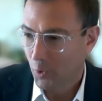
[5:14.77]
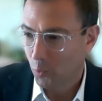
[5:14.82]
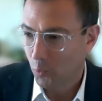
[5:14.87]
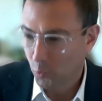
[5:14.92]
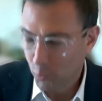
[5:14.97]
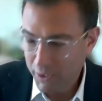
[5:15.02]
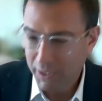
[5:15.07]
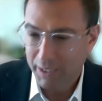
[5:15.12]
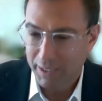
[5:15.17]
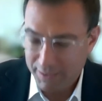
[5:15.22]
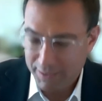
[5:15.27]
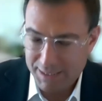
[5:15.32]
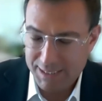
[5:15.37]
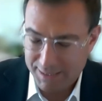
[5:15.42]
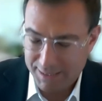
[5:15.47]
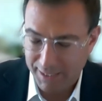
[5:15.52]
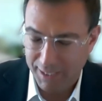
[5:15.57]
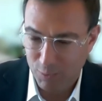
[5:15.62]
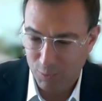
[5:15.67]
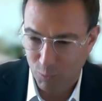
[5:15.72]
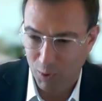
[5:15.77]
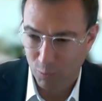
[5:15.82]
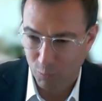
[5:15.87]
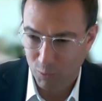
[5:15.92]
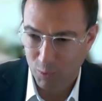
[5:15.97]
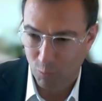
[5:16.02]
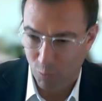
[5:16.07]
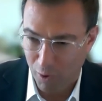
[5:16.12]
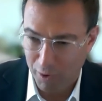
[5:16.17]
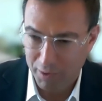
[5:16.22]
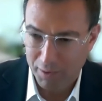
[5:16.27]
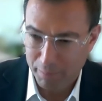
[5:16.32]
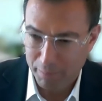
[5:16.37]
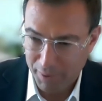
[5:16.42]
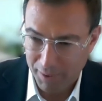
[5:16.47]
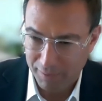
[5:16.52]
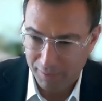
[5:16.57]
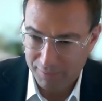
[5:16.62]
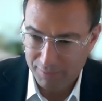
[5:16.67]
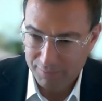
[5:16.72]
we can stay where we want to
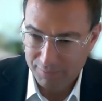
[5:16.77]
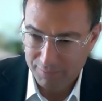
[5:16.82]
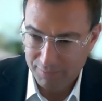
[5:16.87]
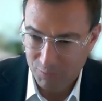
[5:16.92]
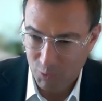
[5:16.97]
be.